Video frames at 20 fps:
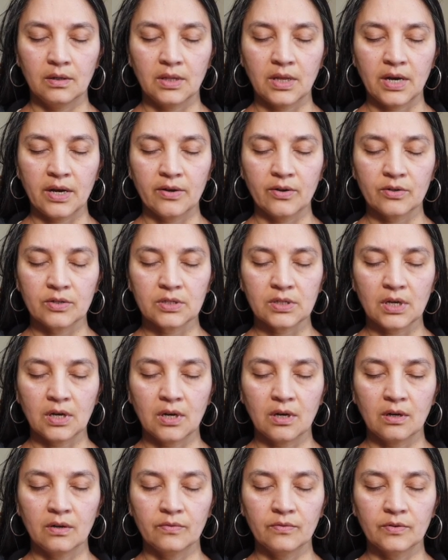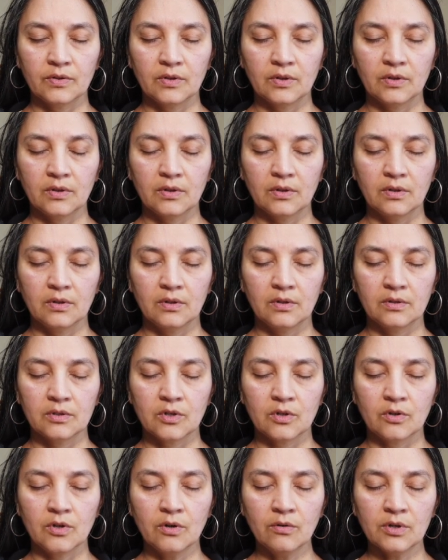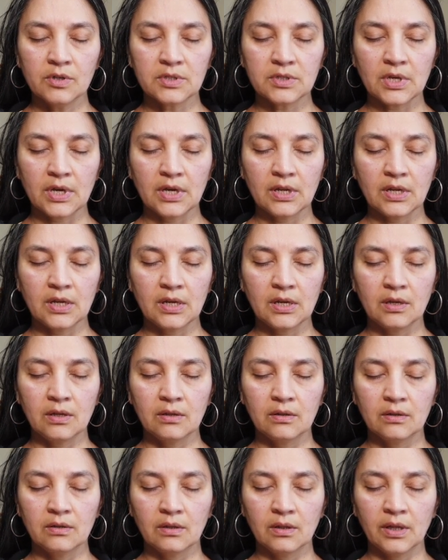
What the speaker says: Allow yourself to notice any